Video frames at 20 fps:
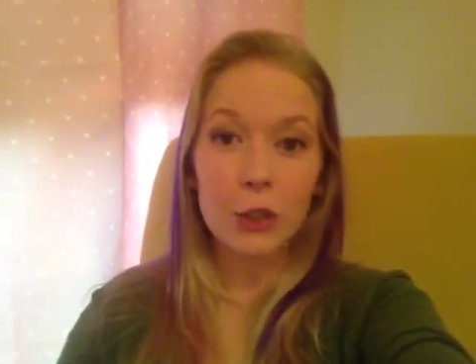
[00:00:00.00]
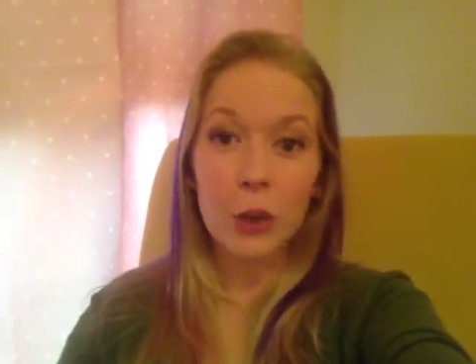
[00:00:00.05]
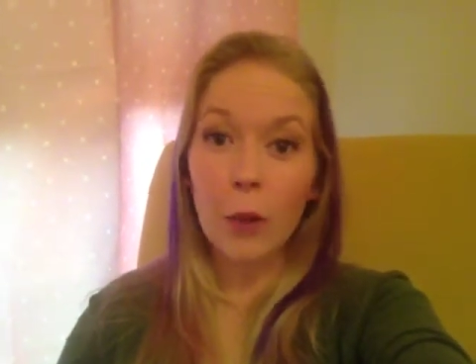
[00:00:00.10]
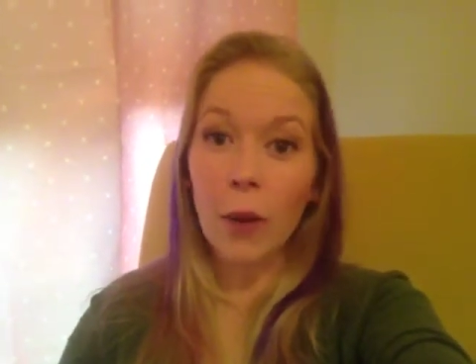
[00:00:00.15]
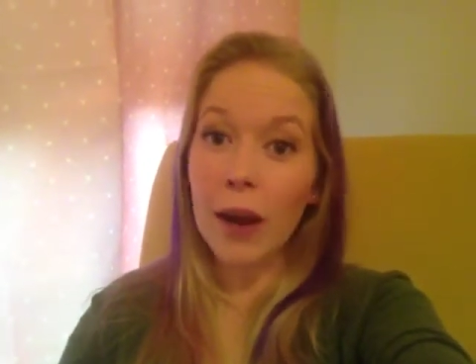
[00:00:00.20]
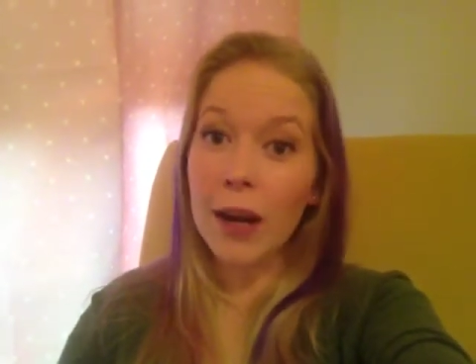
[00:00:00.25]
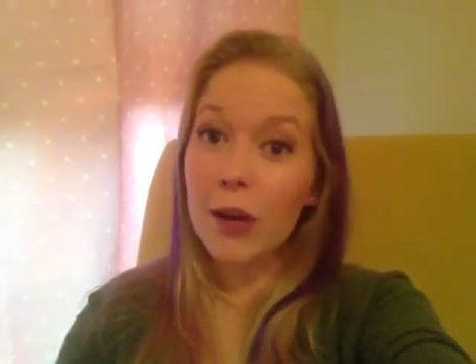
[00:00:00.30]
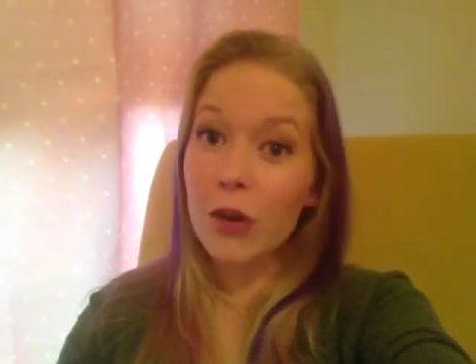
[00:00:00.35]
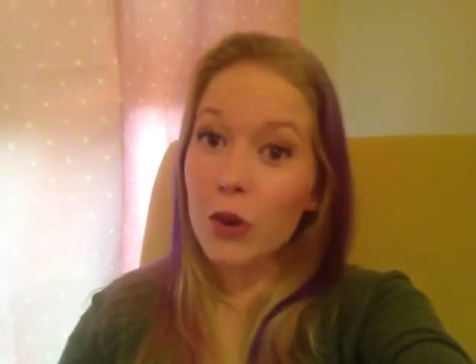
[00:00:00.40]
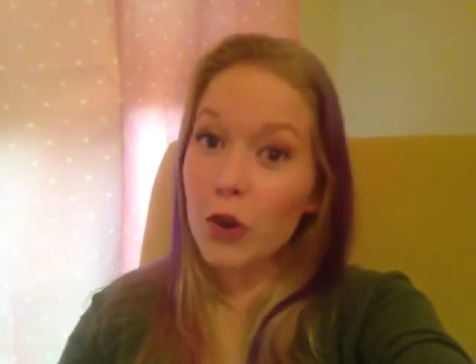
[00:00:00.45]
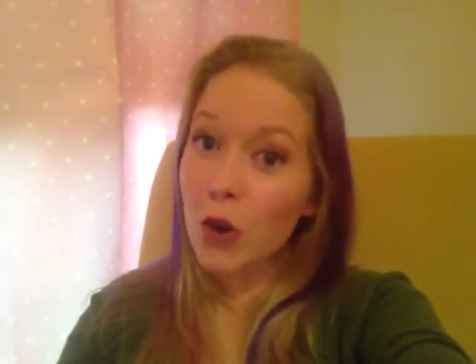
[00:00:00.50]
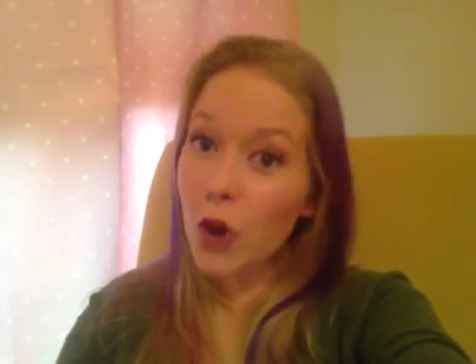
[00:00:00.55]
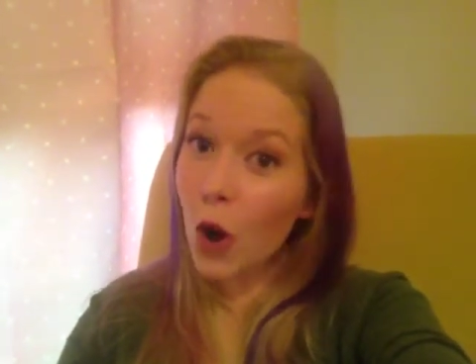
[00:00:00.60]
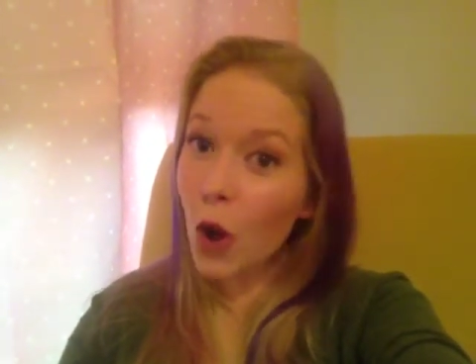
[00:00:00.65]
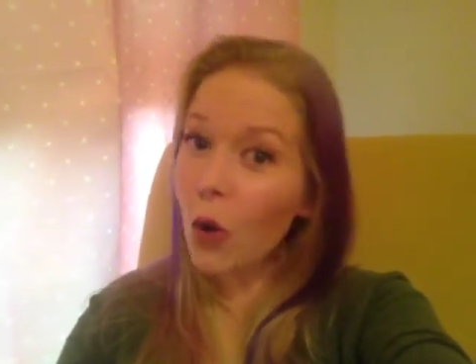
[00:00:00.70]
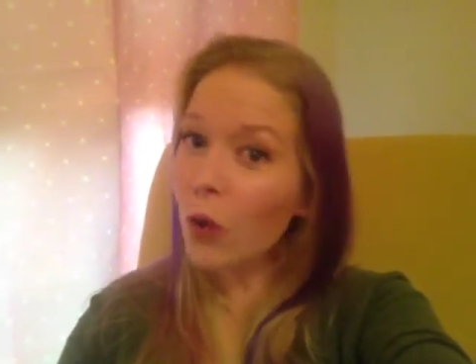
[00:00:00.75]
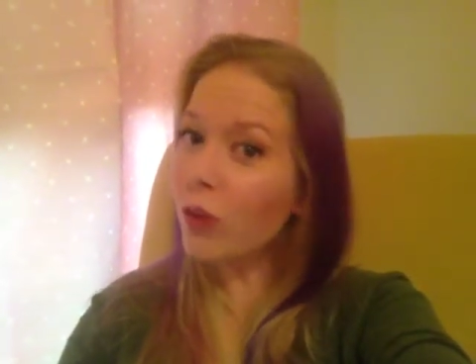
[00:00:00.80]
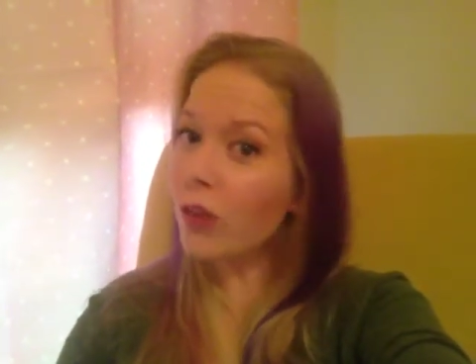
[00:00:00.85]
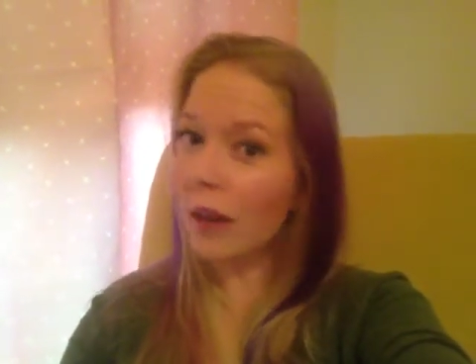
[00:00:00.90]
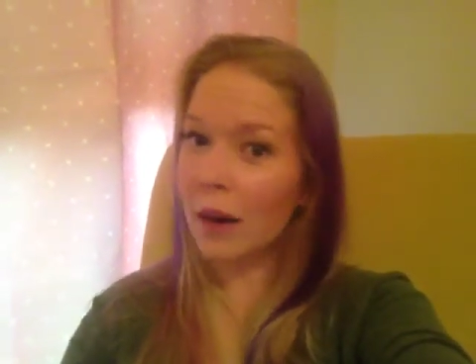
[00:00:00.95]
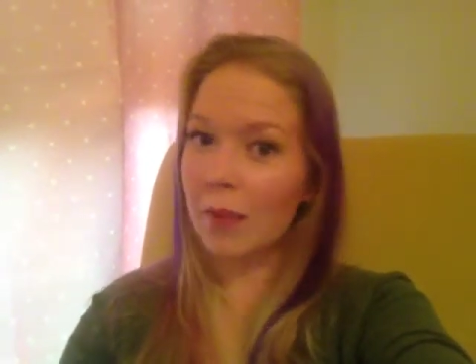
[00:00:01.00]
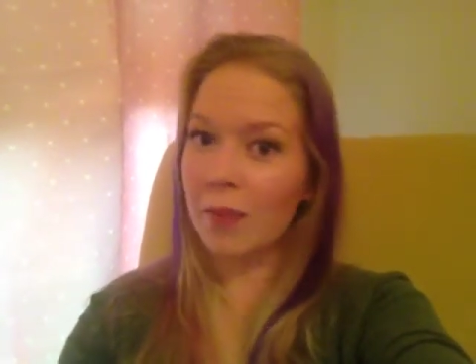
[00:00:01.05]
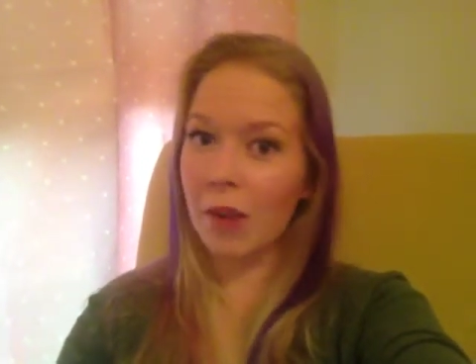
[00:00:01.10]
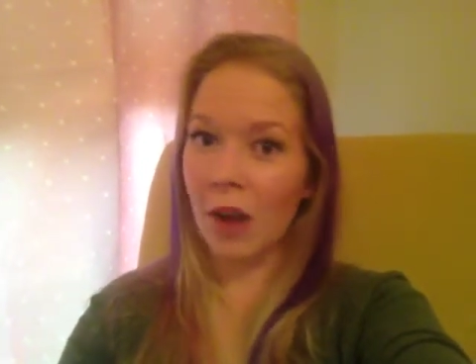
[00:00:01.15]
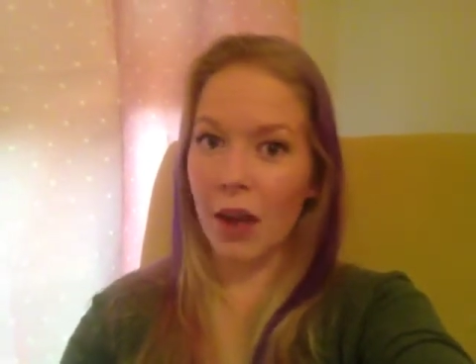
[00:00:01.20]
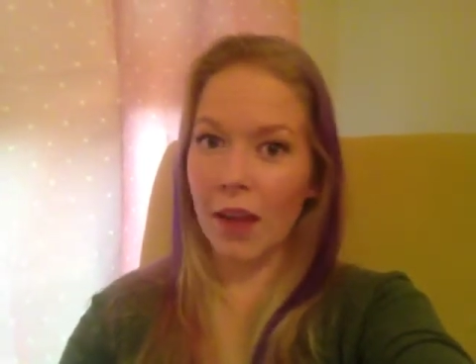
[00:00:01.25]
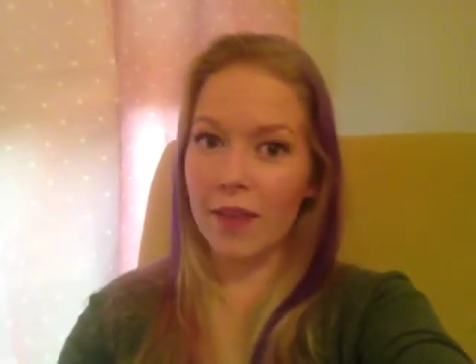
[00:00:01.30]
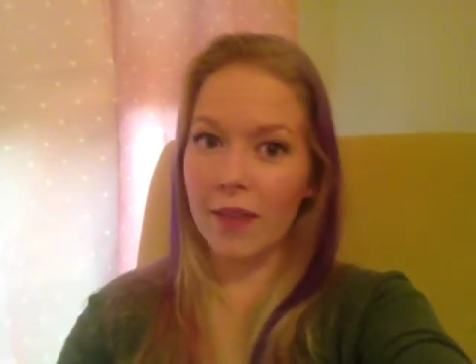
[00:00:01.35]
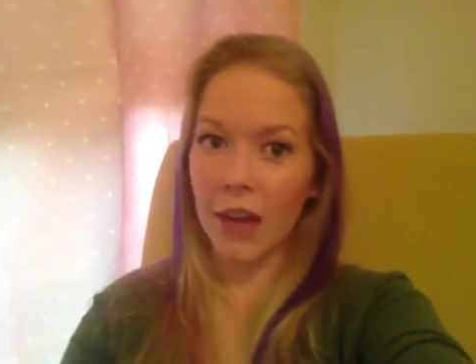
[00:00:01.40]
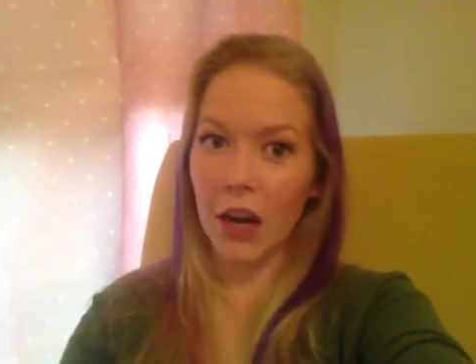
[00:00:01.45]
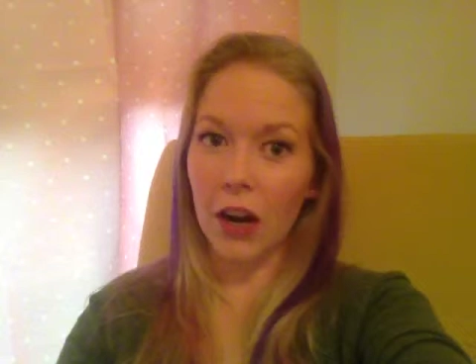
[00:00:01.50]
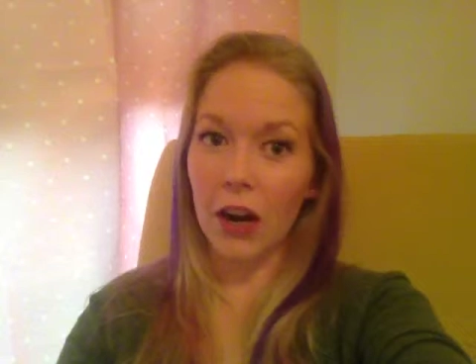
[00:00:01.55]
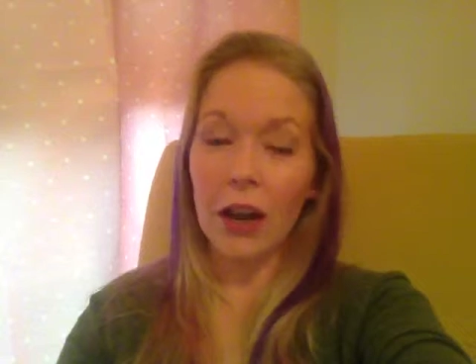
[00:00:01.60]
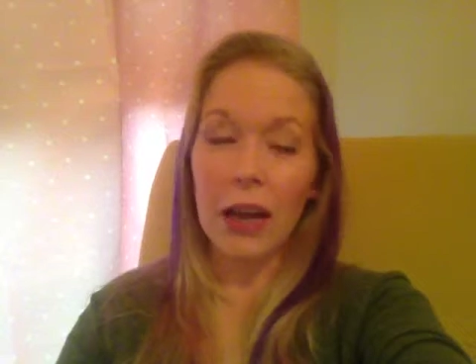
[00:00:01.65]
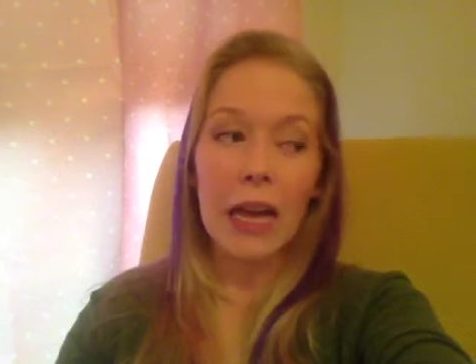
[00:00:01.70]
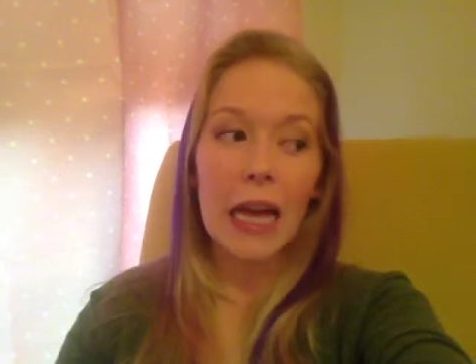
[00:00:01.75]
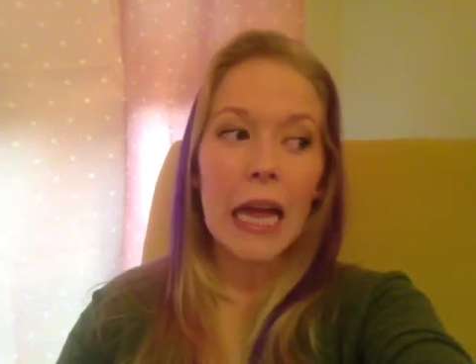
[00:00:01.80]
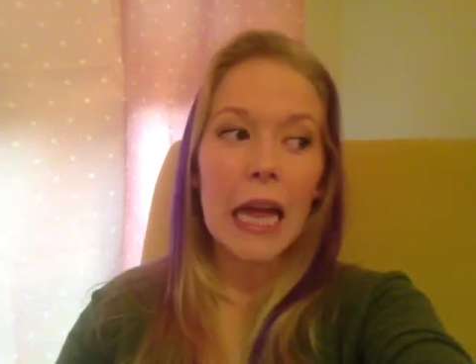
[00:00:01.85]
so I know that I'm not there.